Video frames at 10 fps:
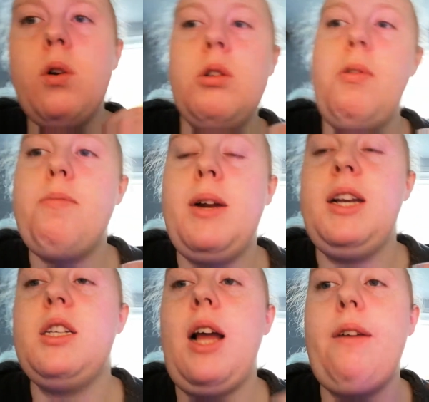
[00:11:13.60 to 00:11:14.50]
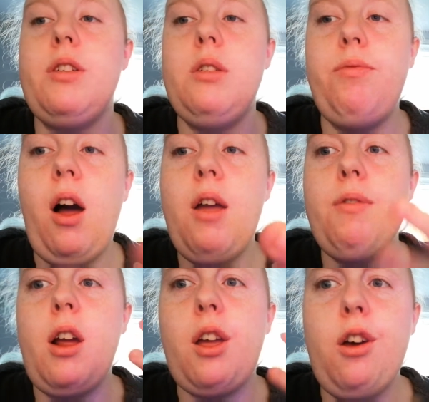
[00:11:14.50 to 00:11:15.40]
ones we've managed to have survive,
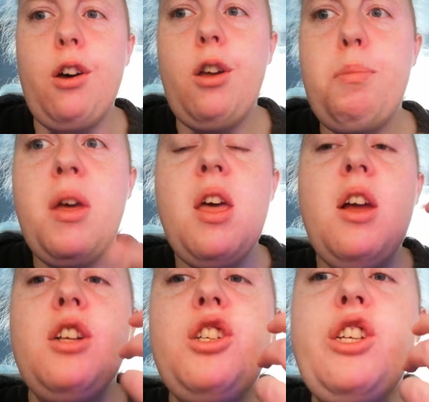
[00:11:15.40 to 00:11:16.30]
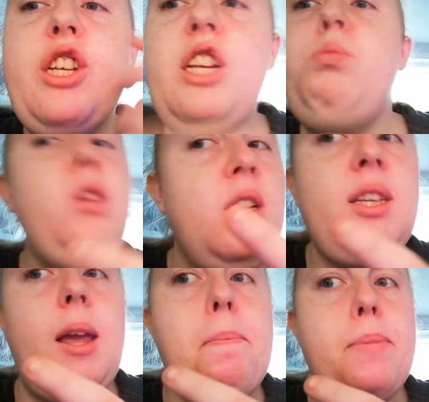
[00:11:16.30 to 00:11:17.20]
like Hope, she wouldn't
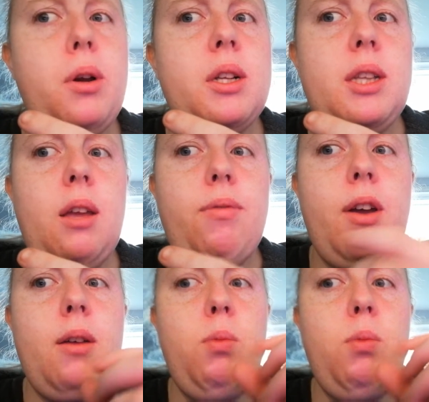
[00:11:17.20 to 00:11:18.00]
take bugs either.